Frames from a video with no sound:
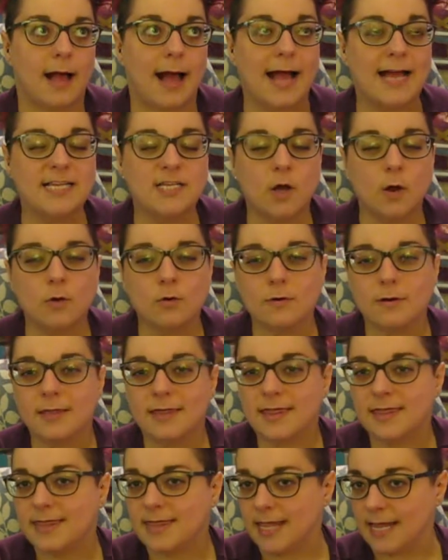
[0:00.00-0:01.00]
I don't
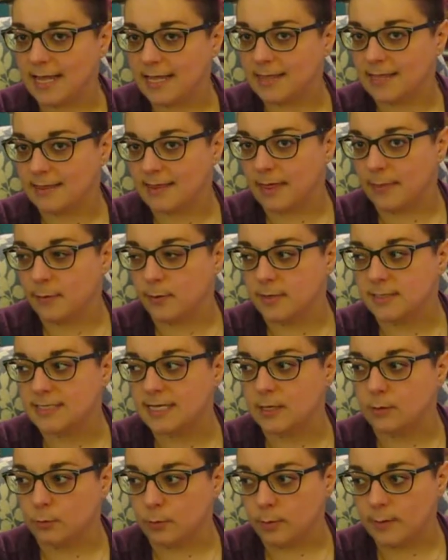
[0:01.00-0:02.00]
think that
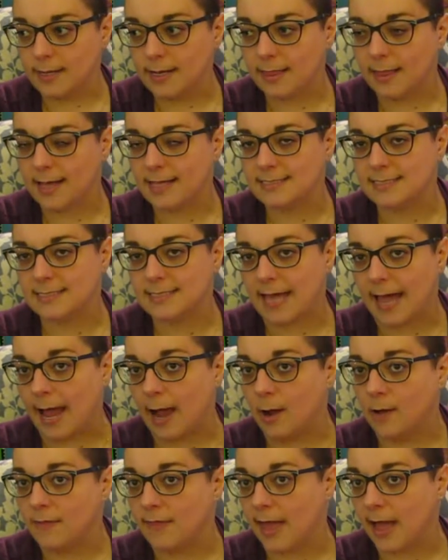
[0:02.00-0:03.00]
person realizes
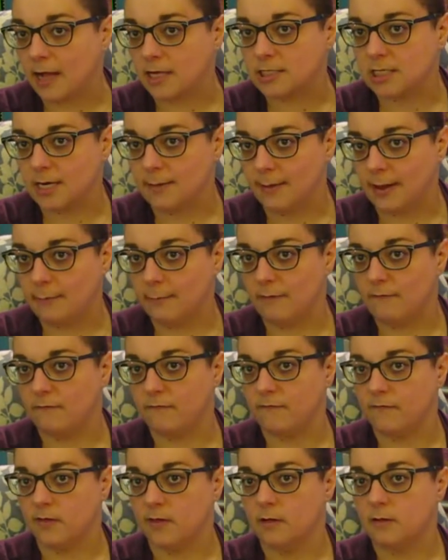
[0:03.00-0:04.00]
how they actually make me
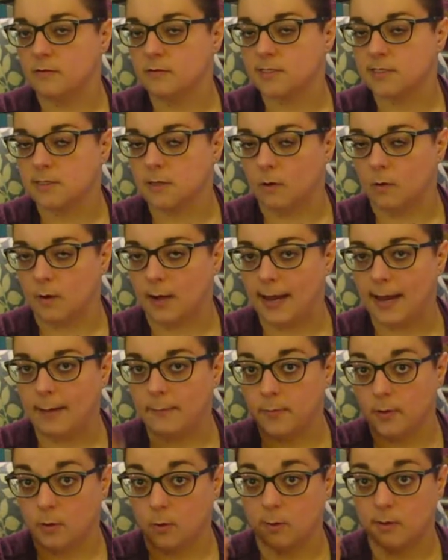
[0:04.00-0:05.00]
feel, so I
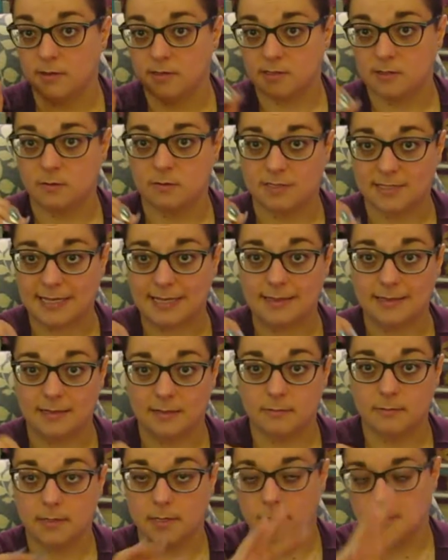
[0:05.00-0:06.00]
am going to send
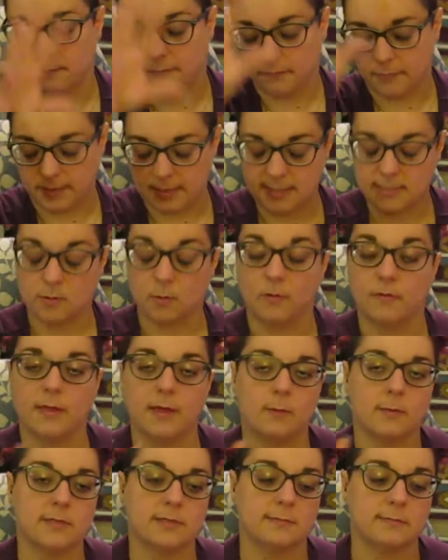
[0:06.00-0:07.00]
them, you know, this whole
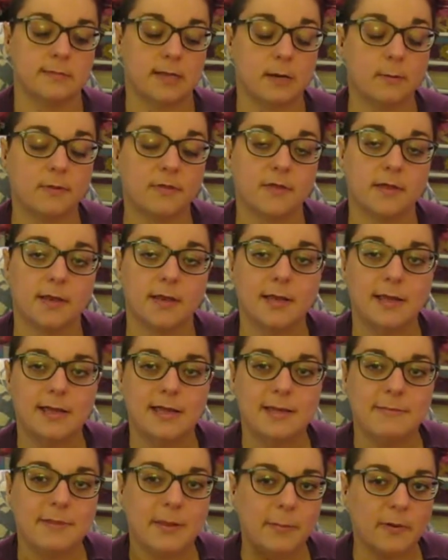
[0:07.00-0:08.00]
thing once I'm done with it.
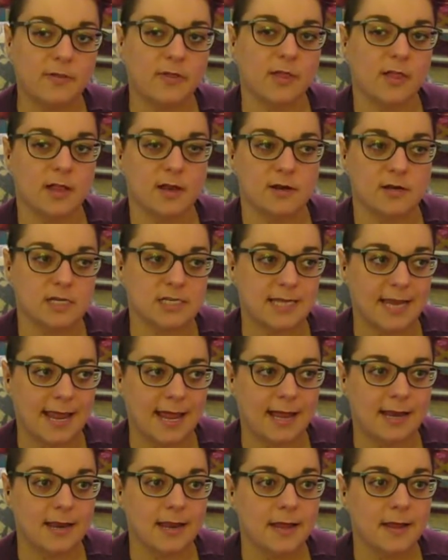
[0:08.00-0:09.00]
Maybe they'll
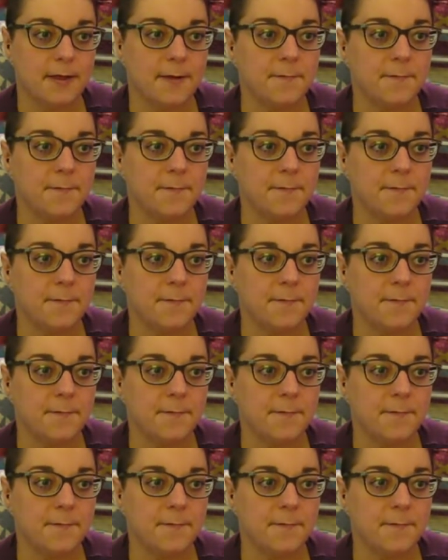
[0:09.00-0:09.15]
understand.